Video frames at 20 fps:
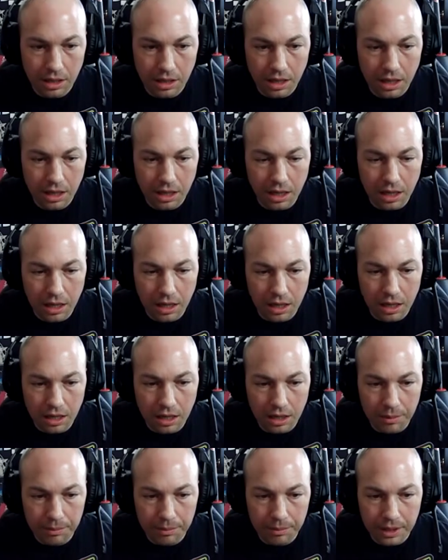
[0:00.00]

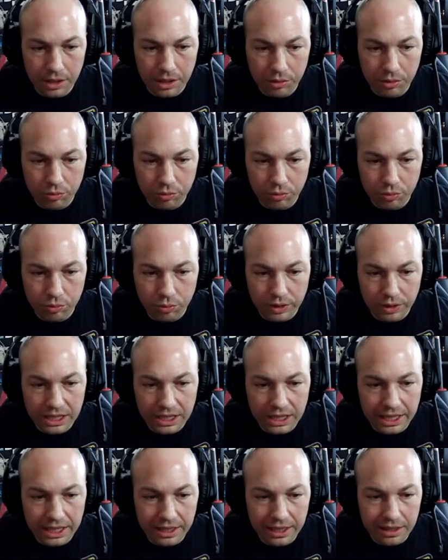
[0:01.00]

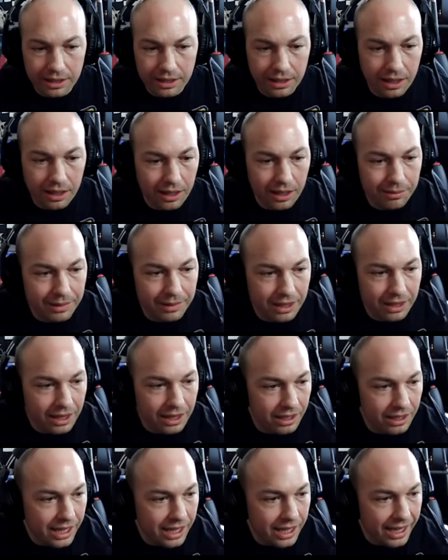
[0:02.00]
Relink.
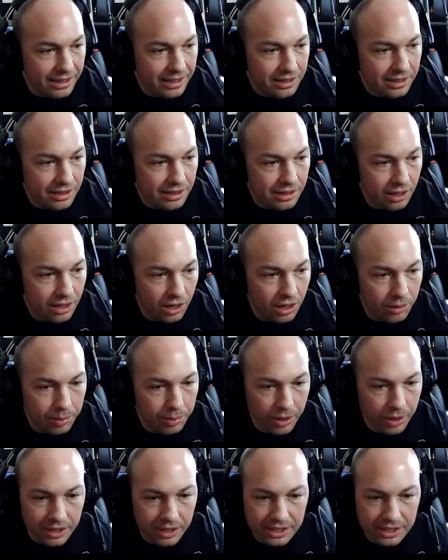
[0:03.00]
That's the hard part, is